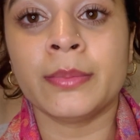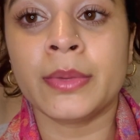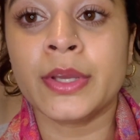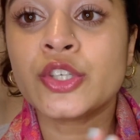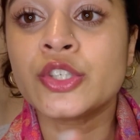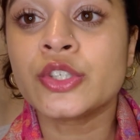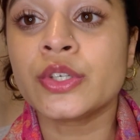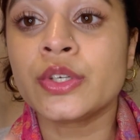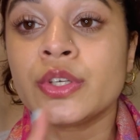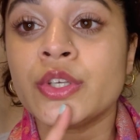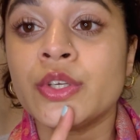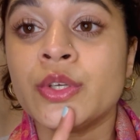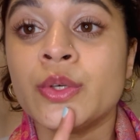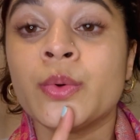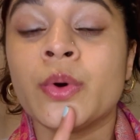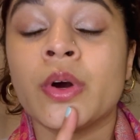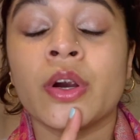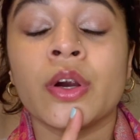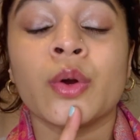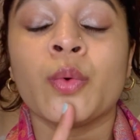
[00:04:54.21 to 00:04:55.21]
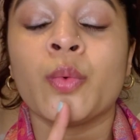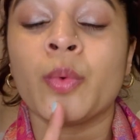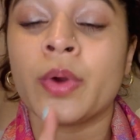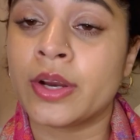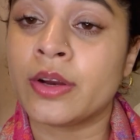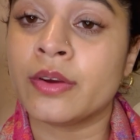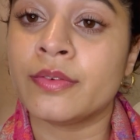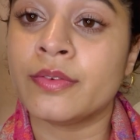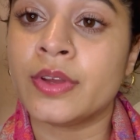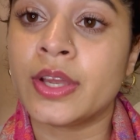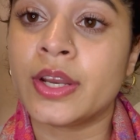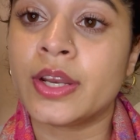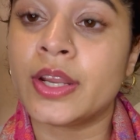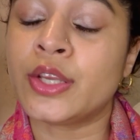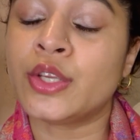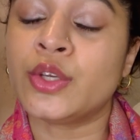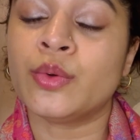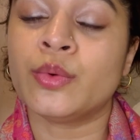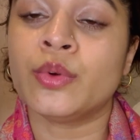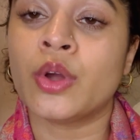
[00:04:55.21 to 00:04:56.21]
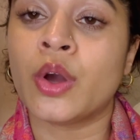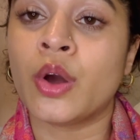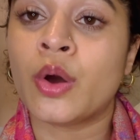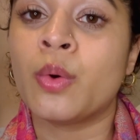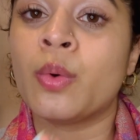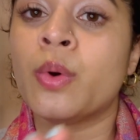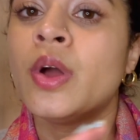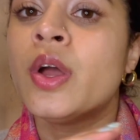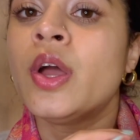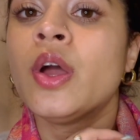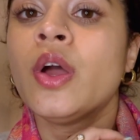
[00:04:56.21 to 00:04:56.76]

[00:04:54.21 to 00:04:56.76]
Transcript: Make sure you are aware of it and you know